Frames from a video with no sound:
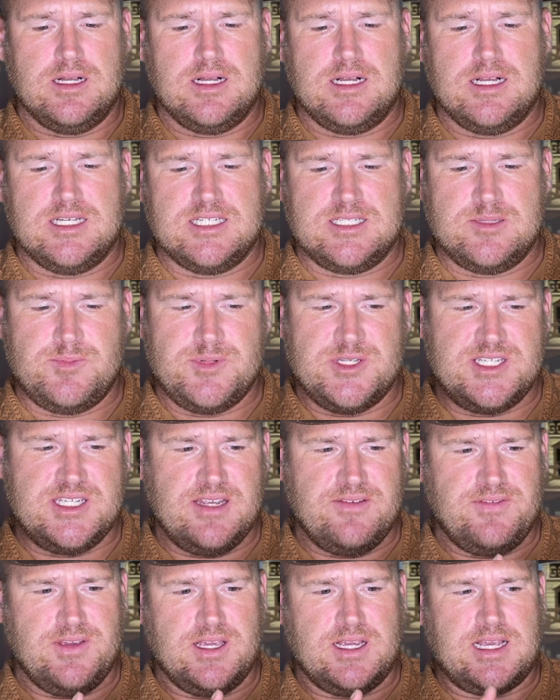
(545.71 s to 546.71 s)

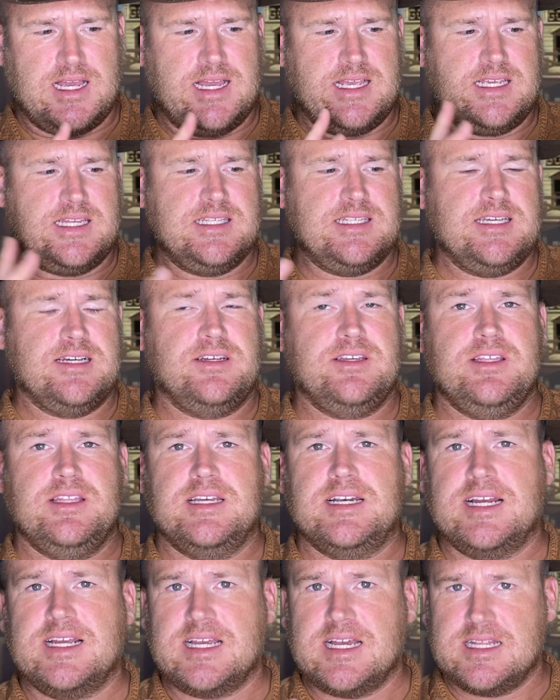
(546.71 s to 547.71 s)
specific, I can tell you that
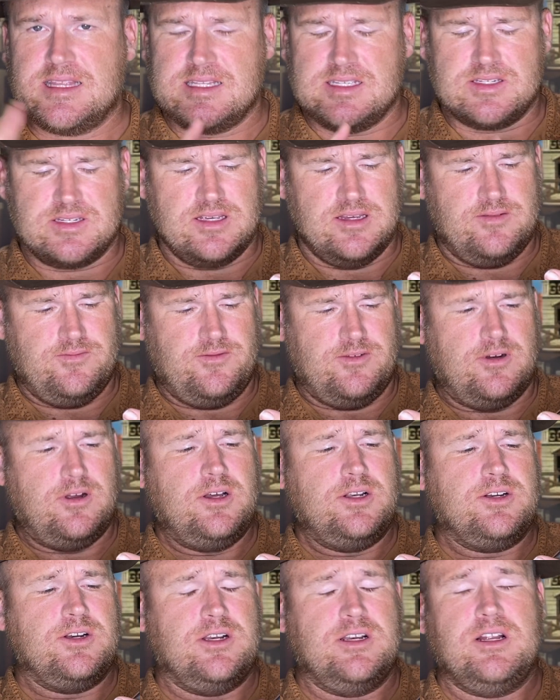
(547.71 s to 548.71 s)
I got this gun for
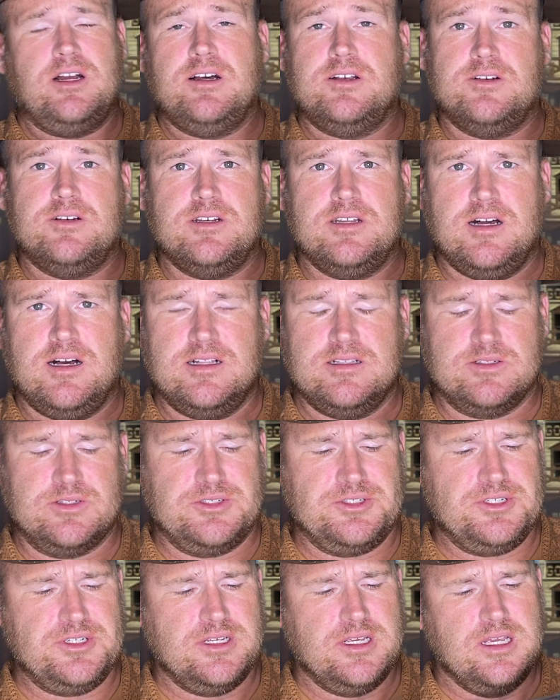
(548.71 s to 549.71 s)
under
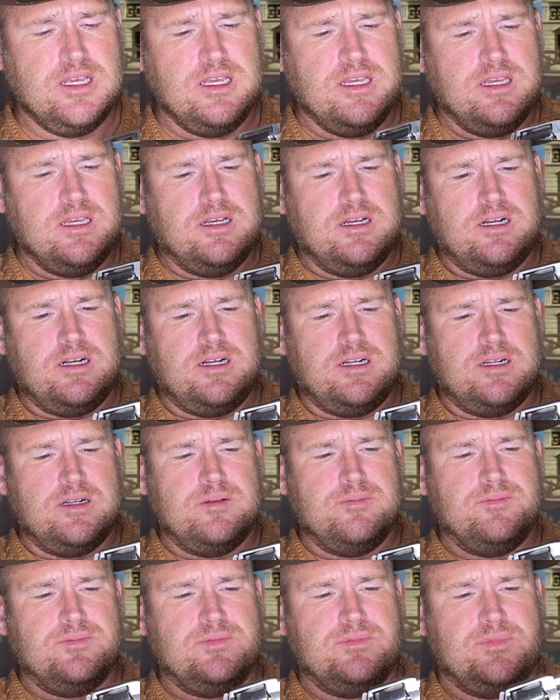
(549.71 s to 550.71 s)
$100.
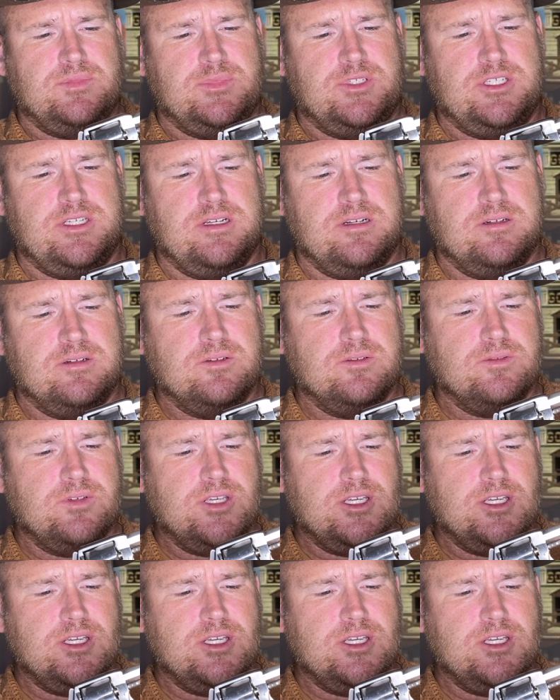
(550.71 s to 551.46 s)
So, you